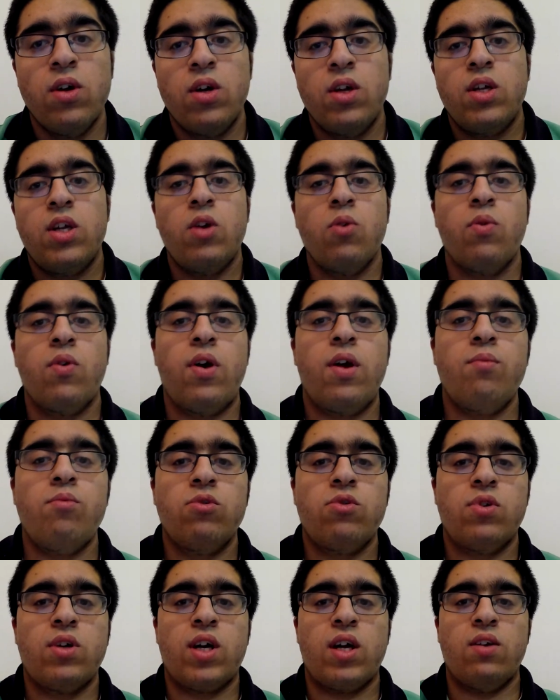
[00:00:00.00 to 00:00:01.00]
you were able
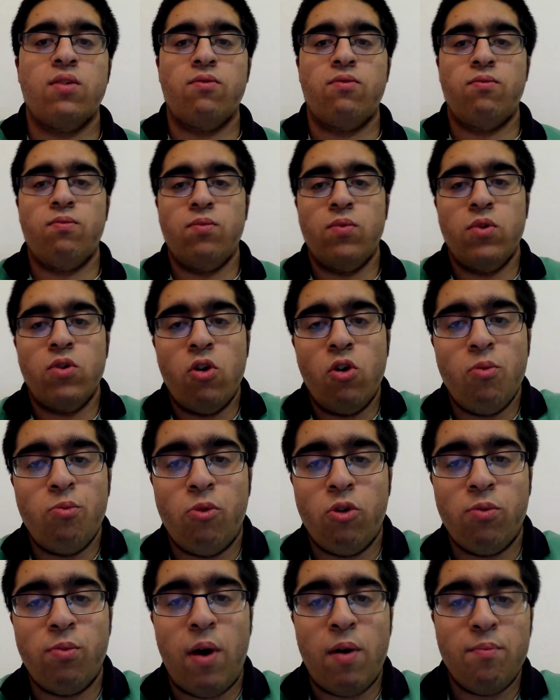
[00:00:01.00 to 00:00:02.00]
to kind of know more
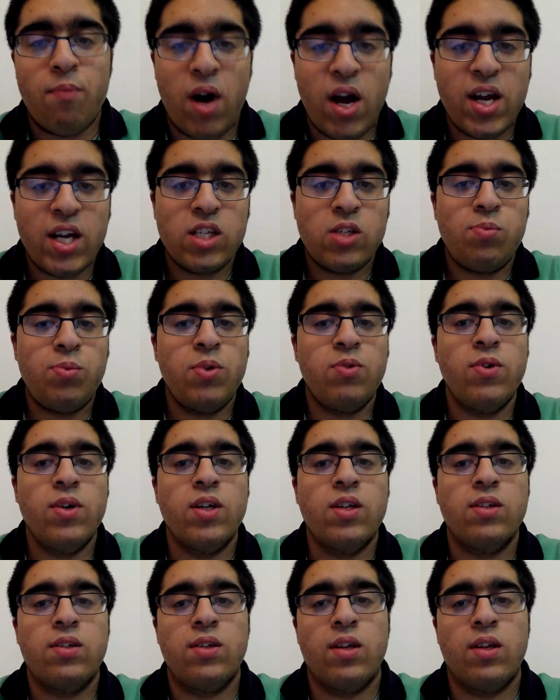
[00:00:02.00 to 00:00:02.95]
about my experience